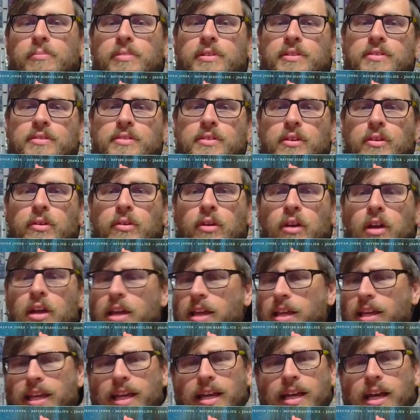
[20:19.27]
And so,
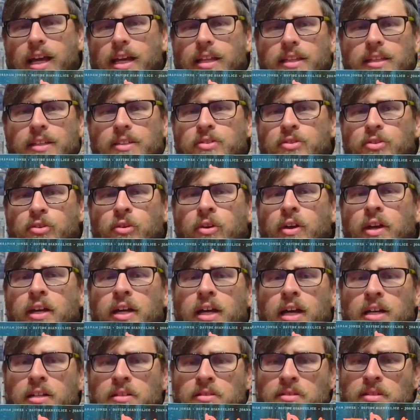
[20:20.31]
yeah, I think it's a great
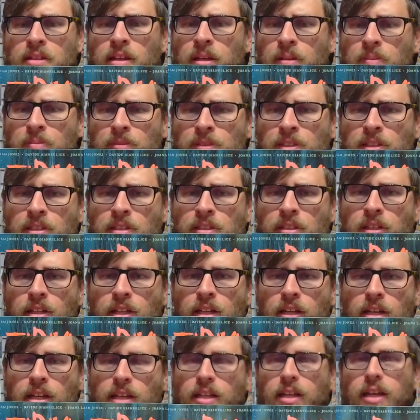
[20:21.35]
concept, and
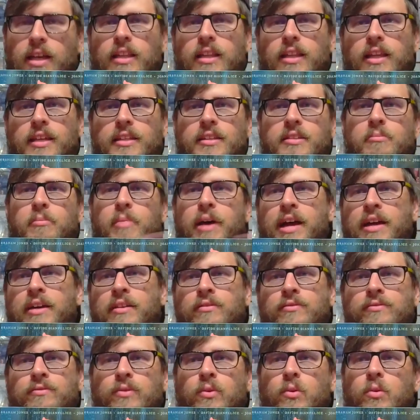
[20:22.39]
I like the back
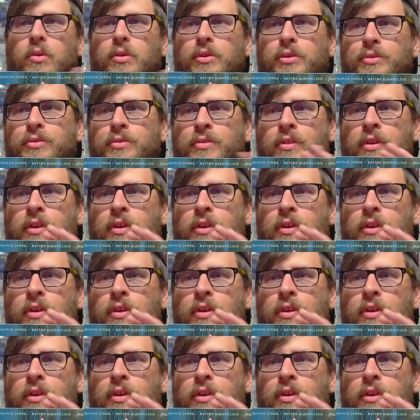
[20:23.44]
and forth.